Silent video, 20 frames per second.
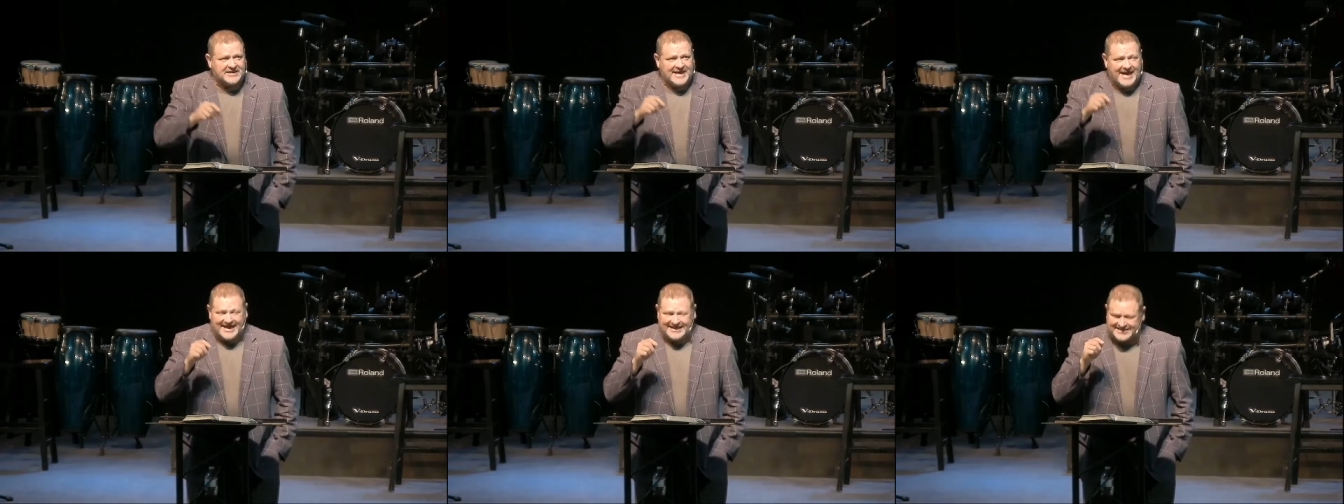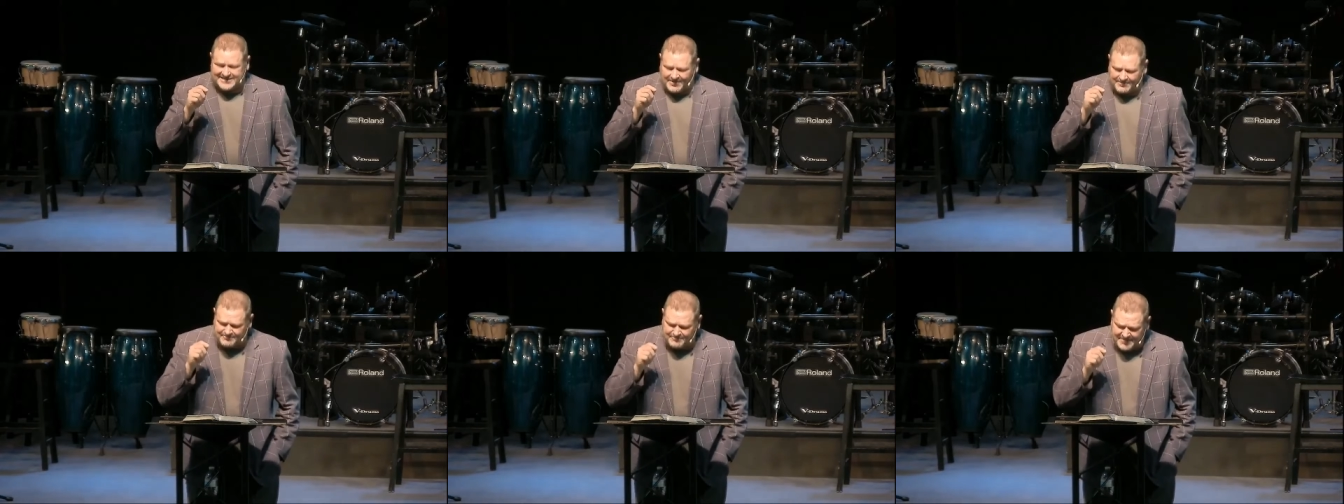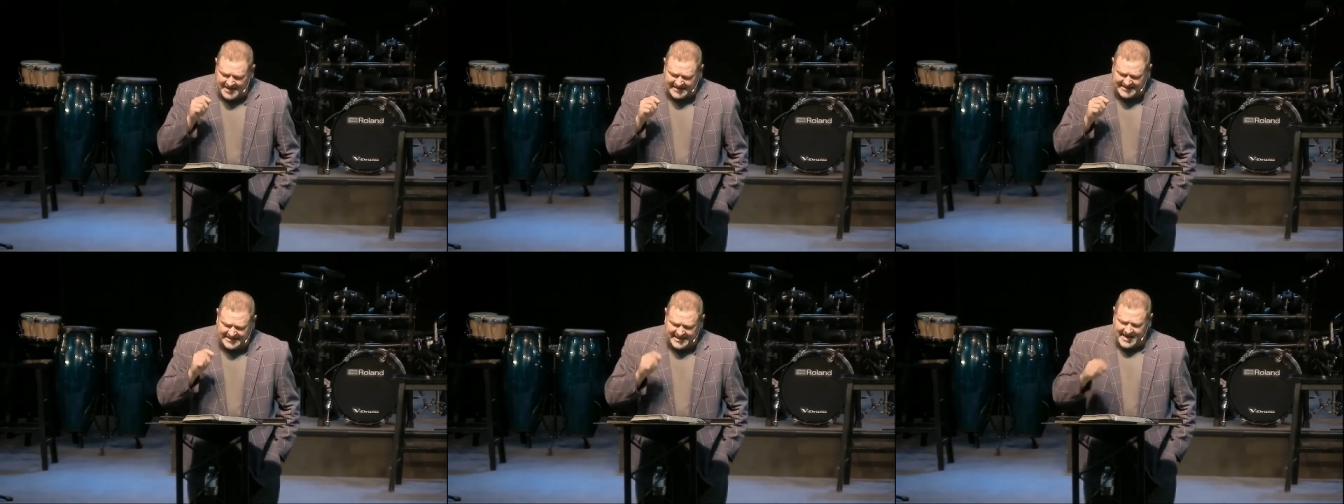at the
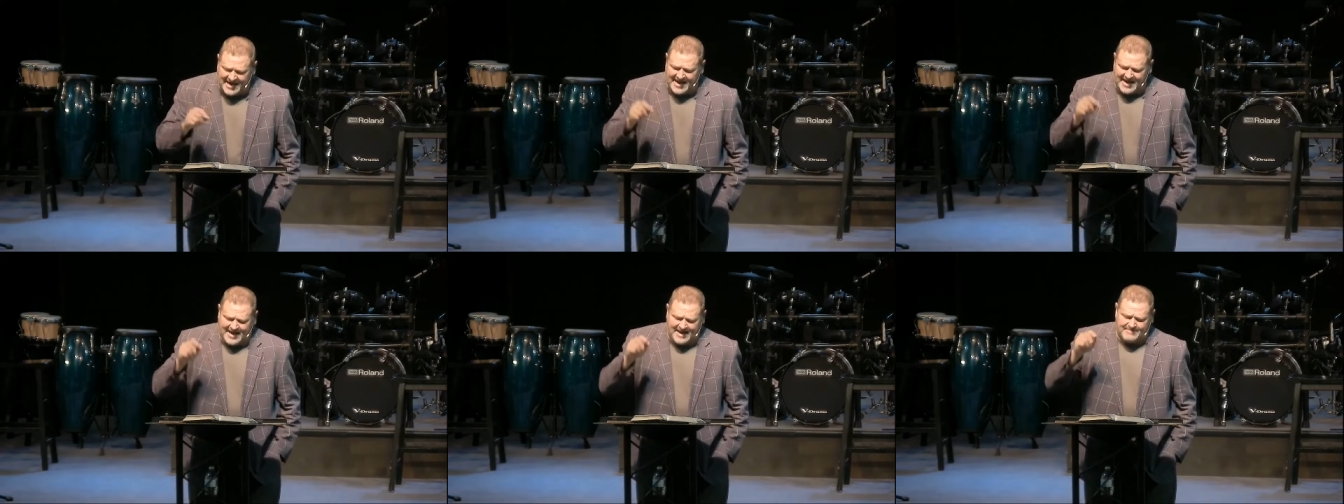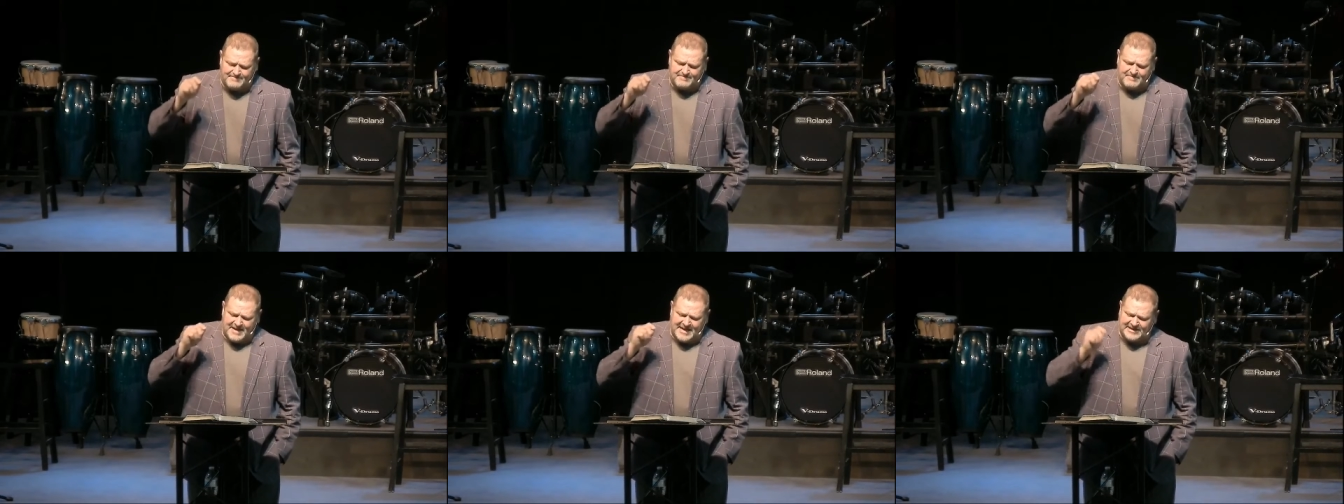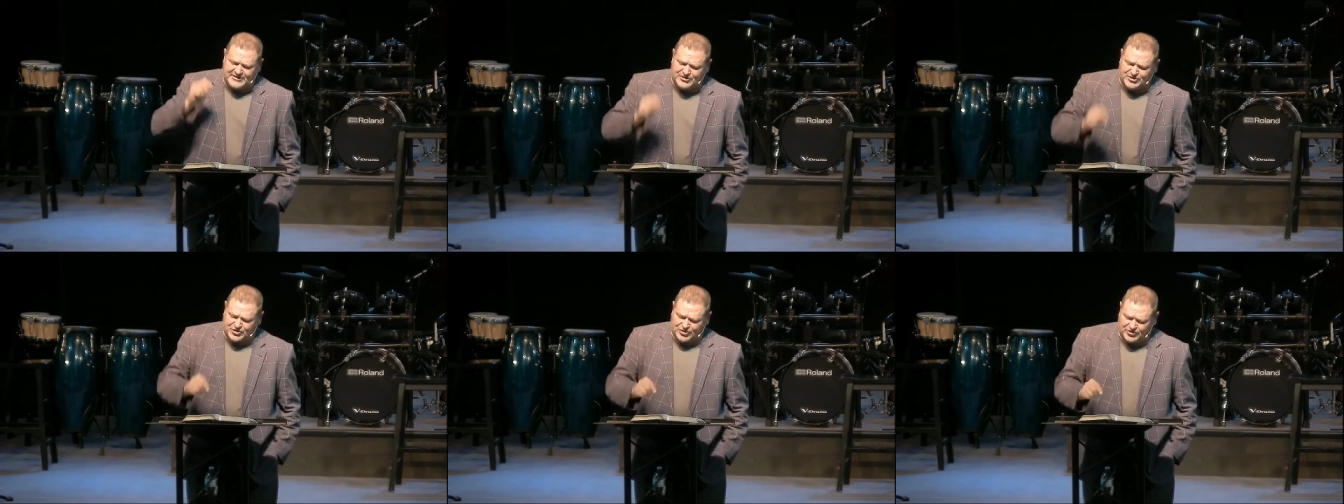Bethlehem
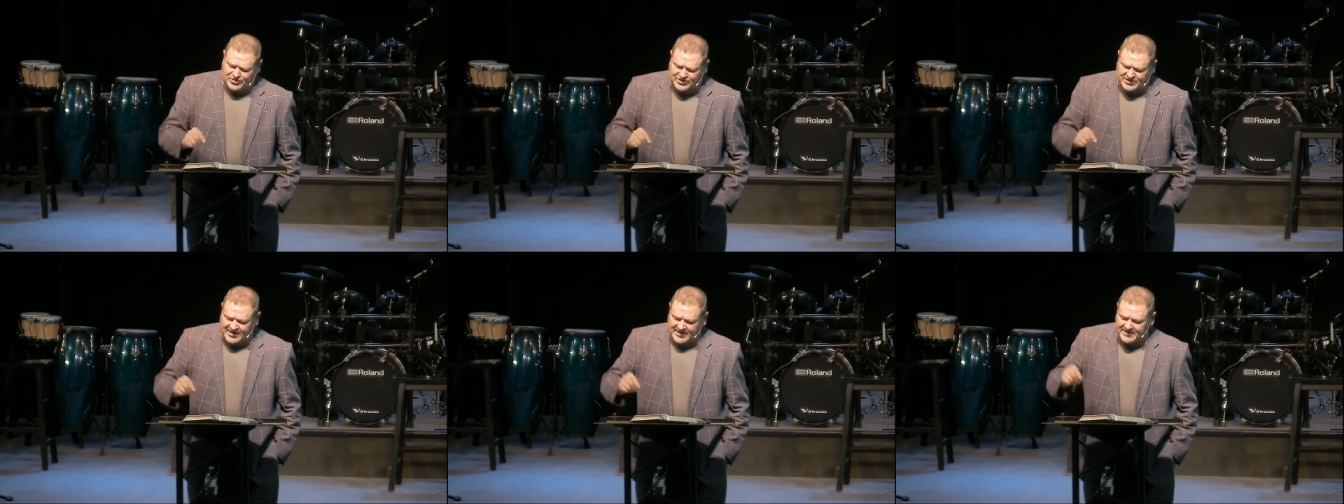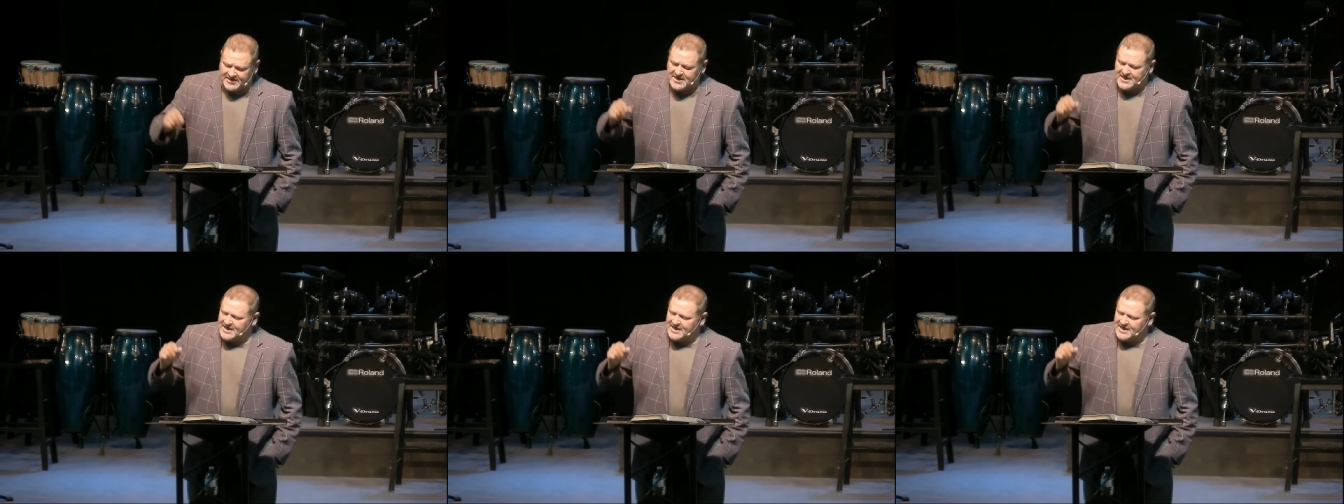manger scene.